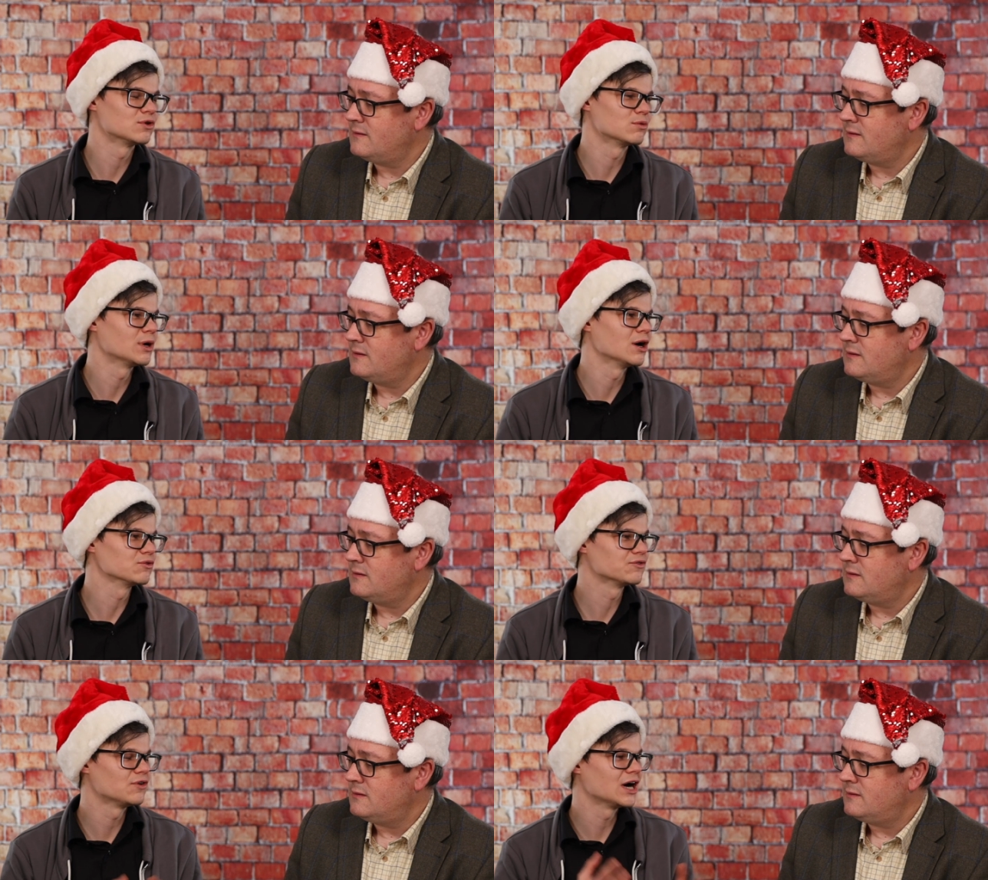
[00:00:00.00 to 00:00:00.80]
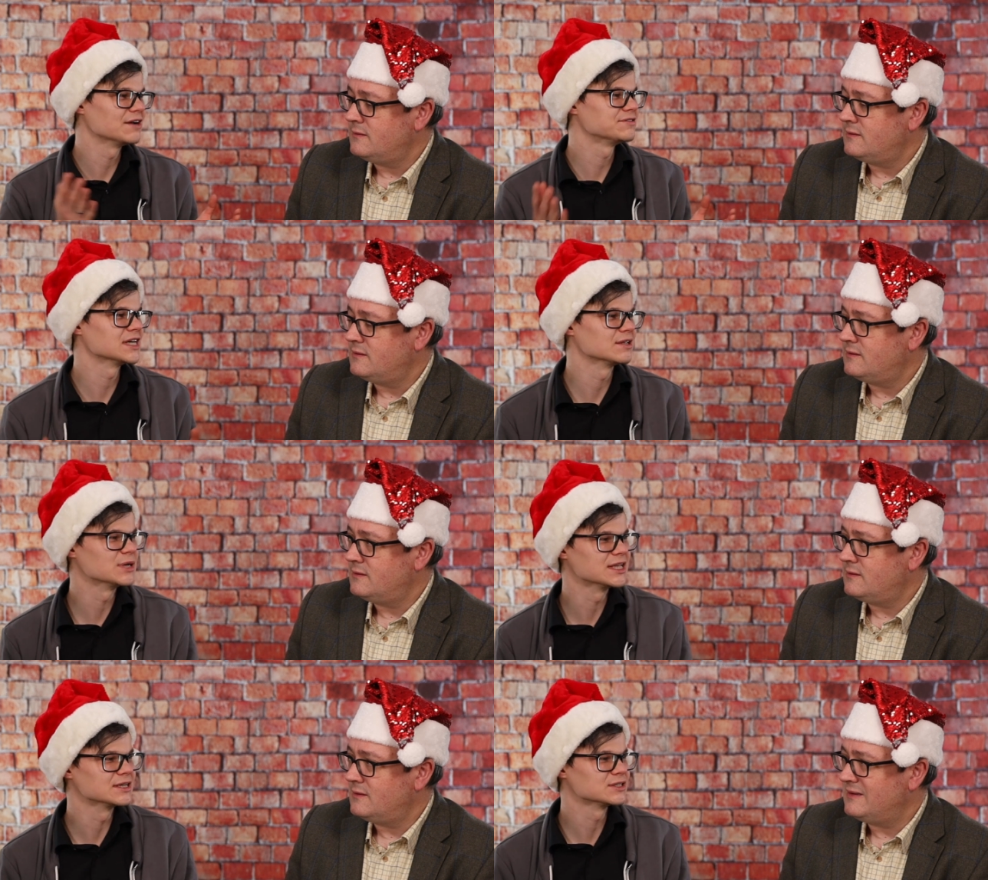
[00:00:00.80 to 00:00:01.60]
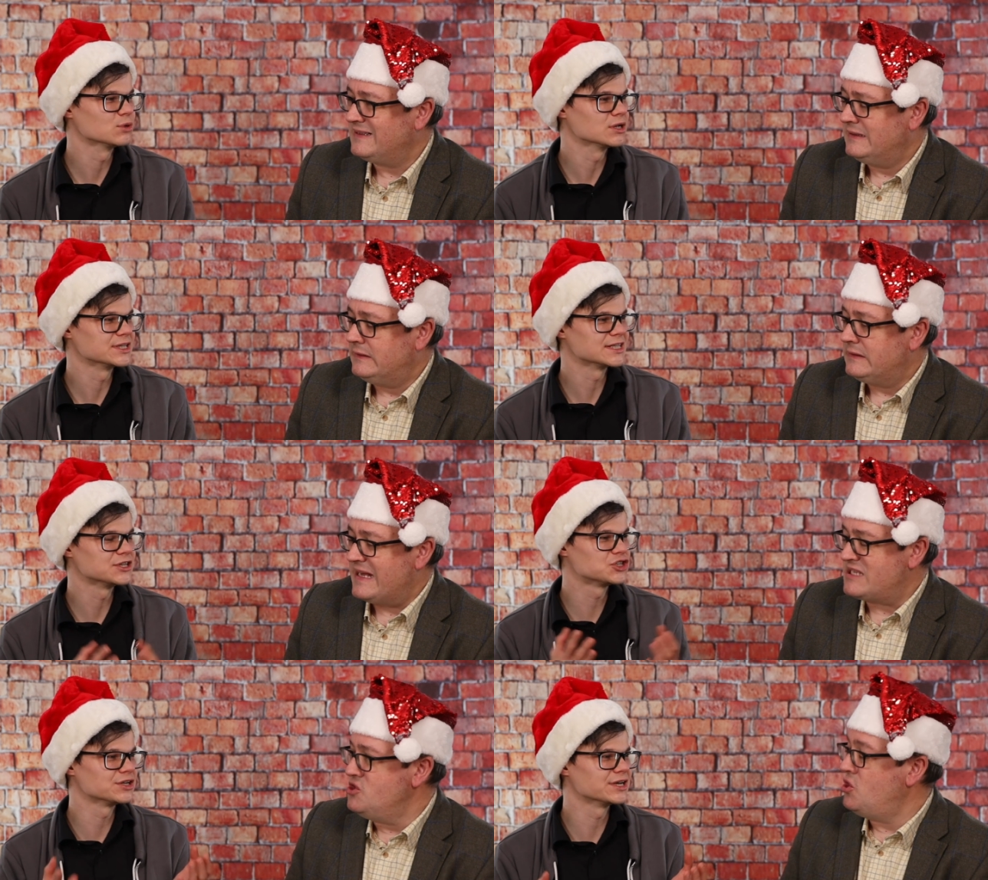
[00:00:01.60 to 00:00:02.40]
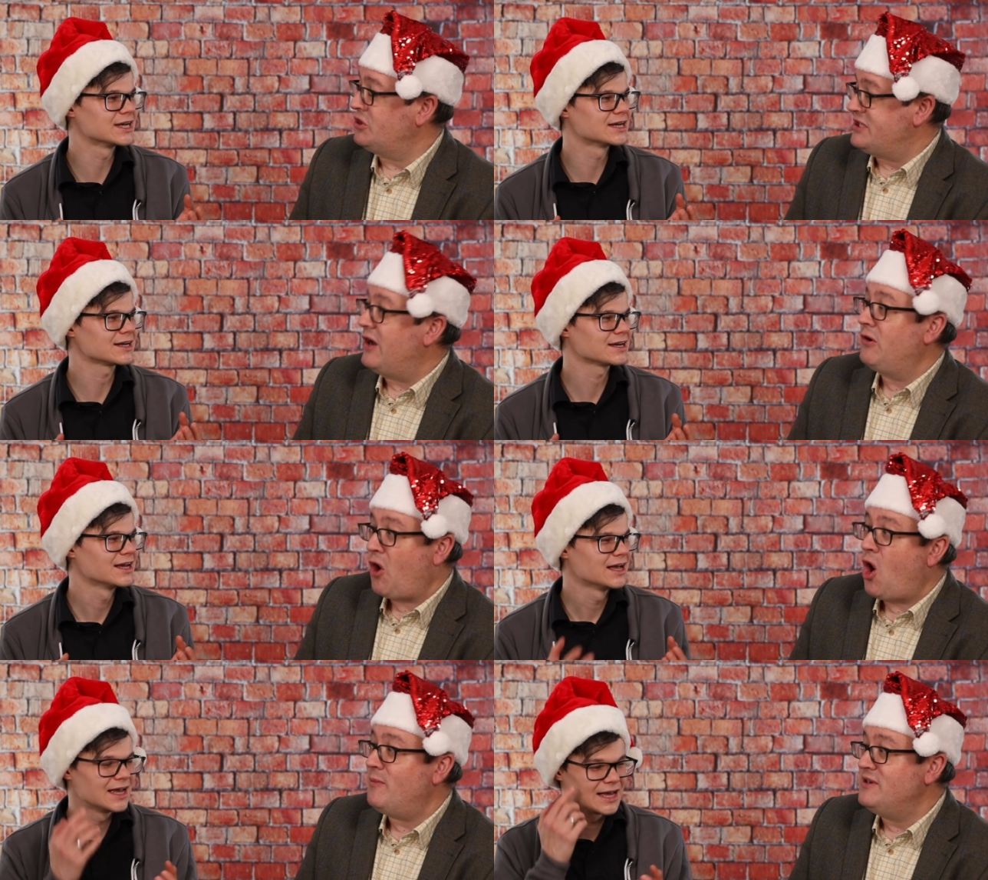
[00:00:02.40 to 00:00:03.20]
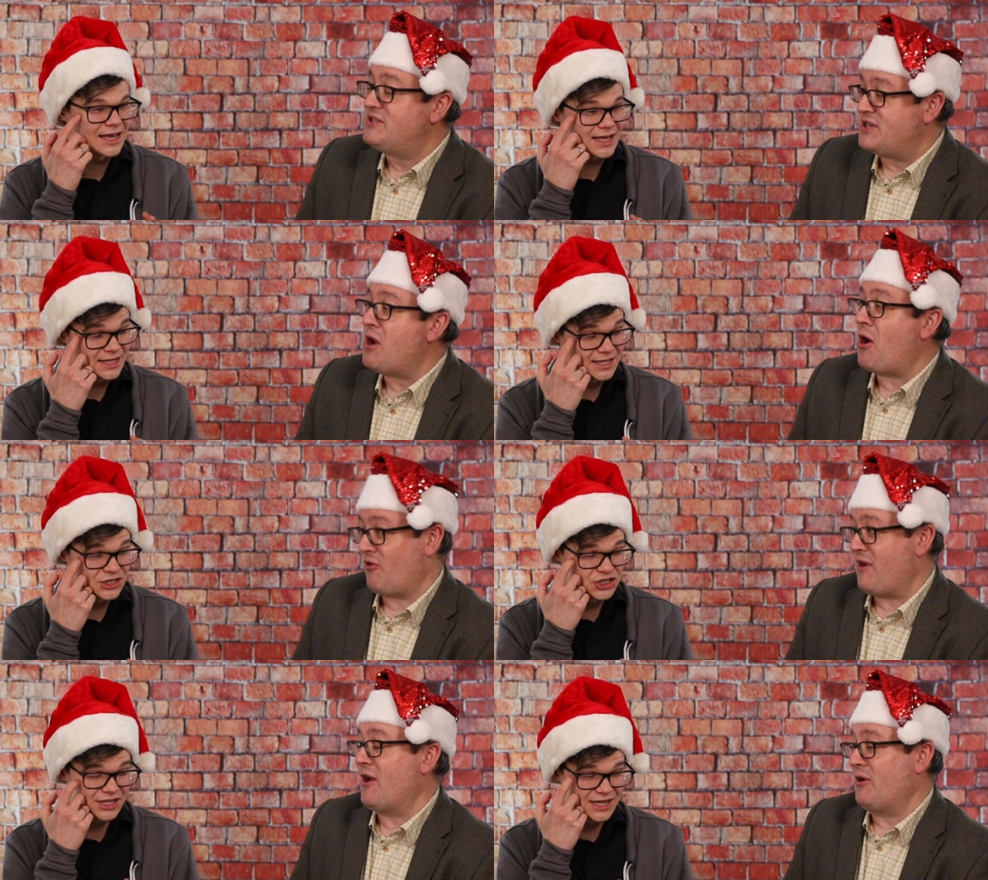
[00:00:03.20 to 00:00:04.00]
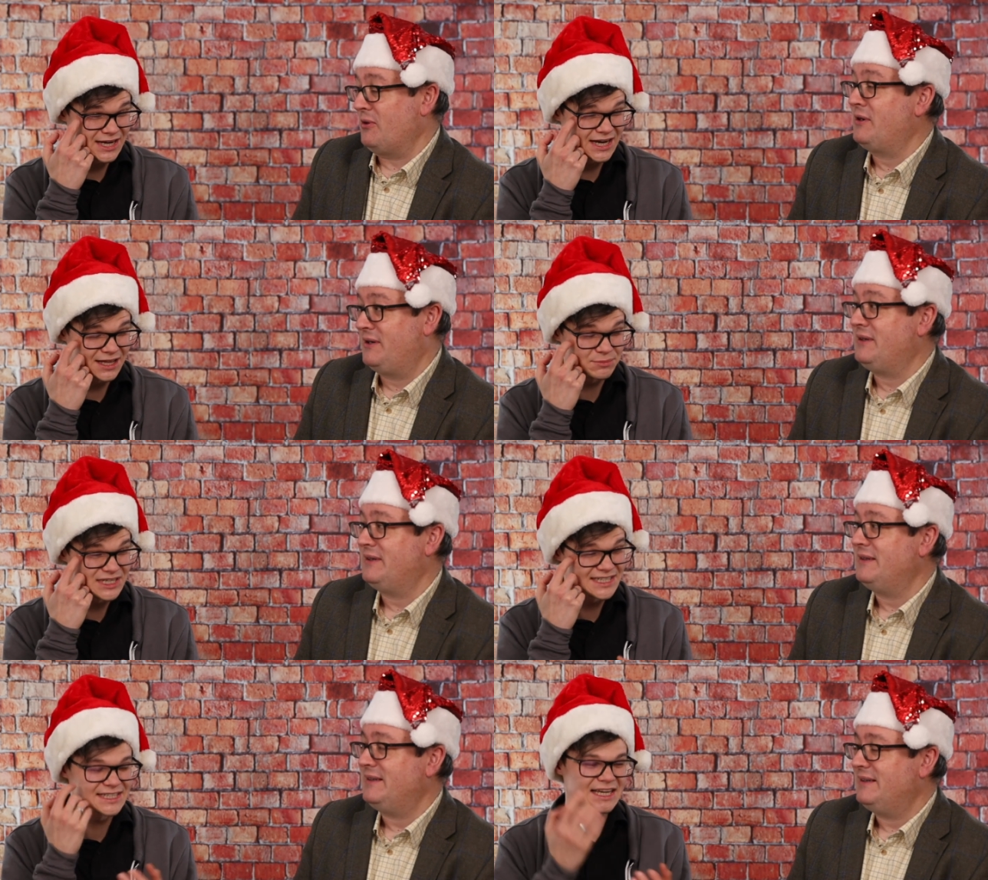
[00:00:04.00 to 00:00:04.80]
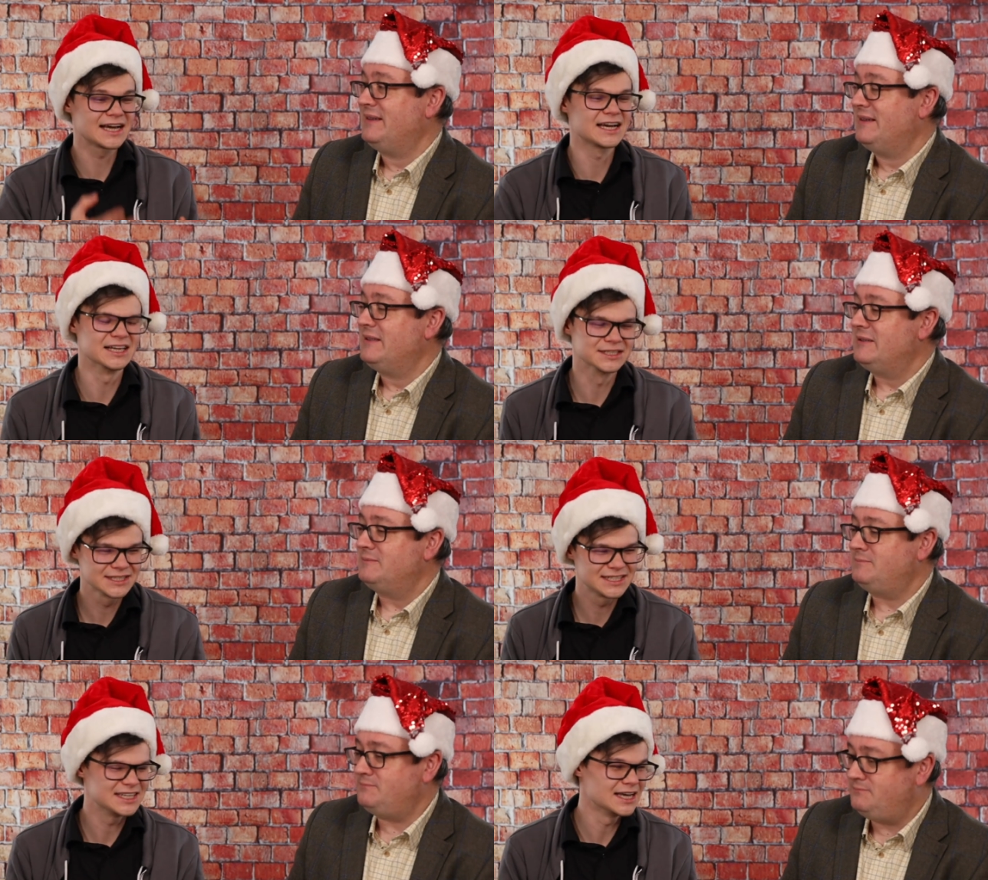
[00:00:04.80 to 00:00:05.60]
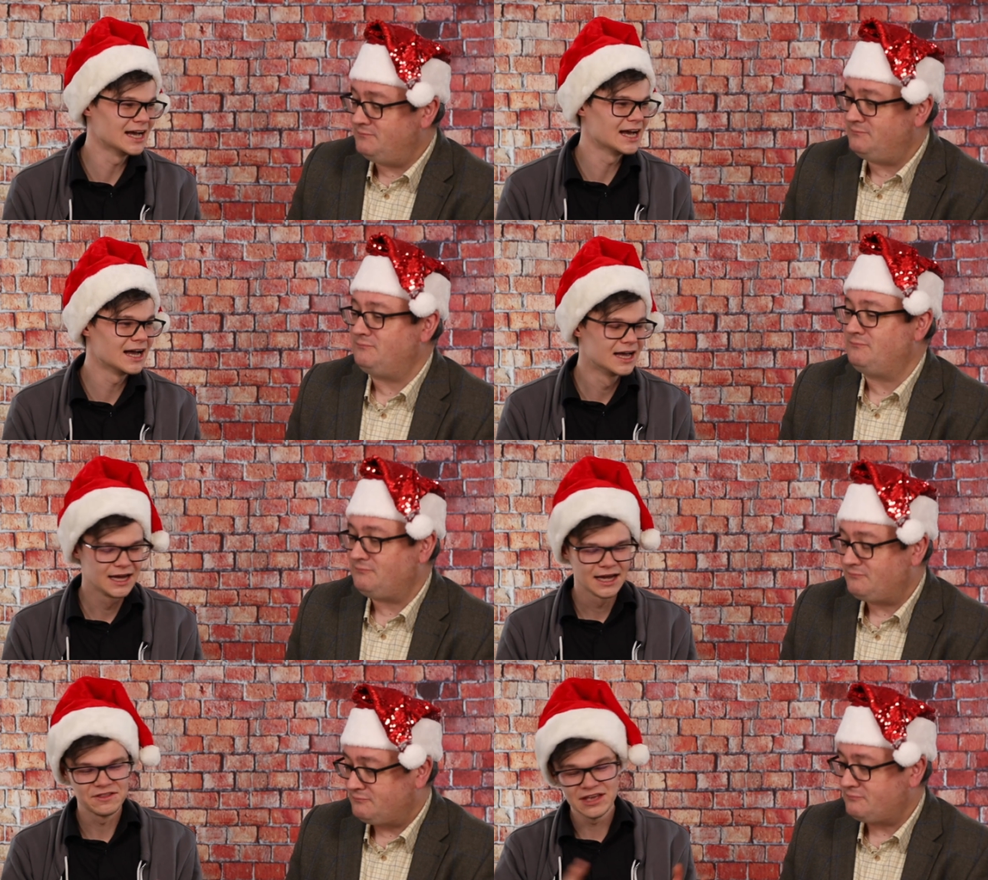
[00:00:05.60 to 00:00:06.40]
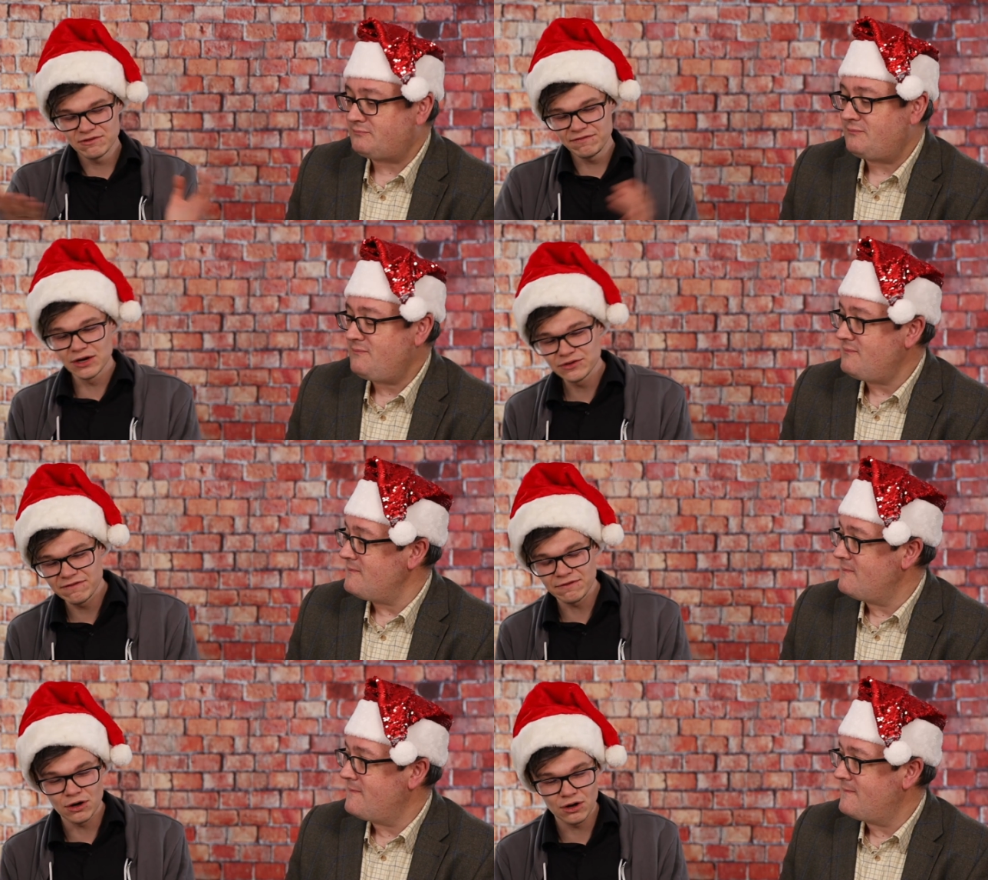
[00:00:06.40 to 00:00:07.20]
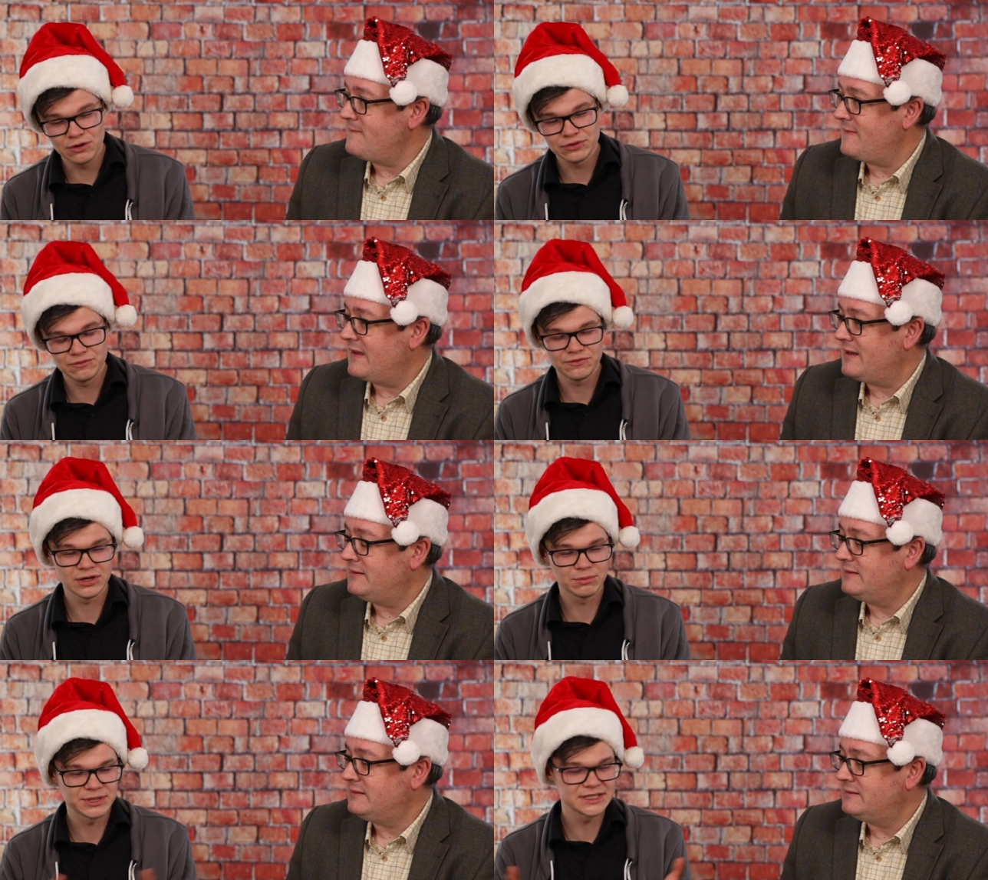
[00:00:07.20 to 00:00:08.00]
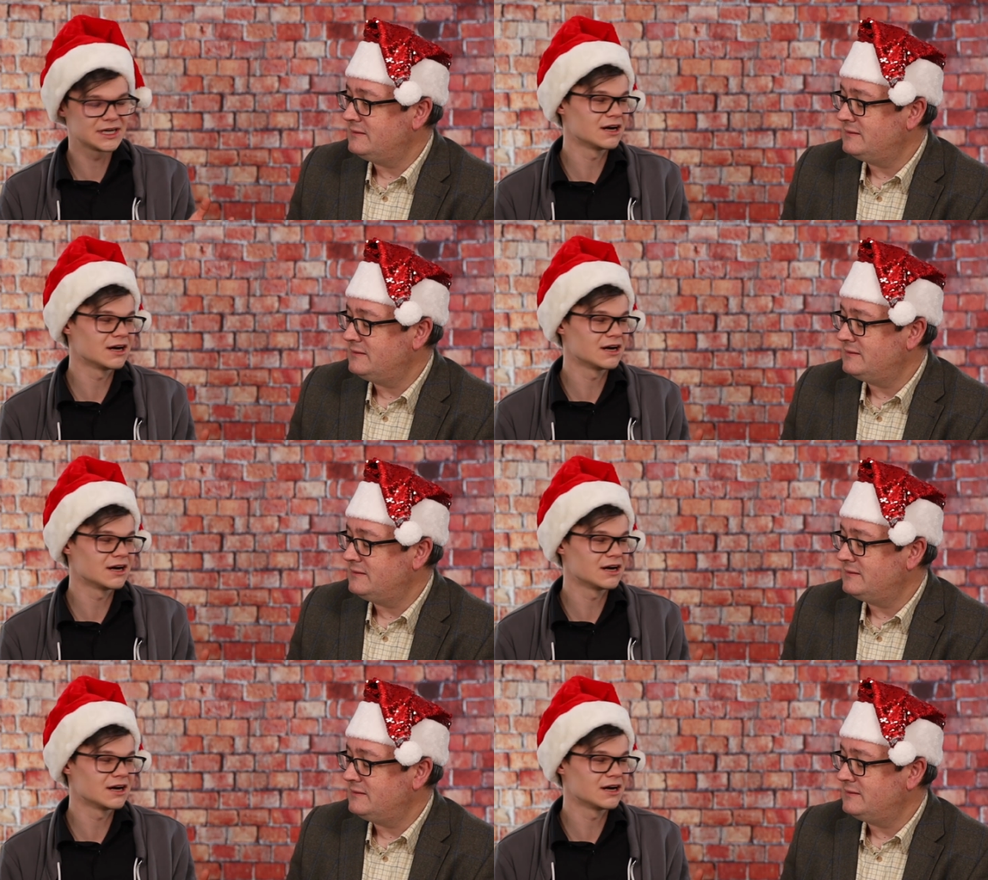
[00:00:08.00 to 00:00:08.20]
Speaker 1: for about five ten minutes. Well, it literally That's not
Speaker 2: an uncommon scenario. Literally,
Speaker 1: can be seconds. Yeah. And then you found your phone, you feel pretty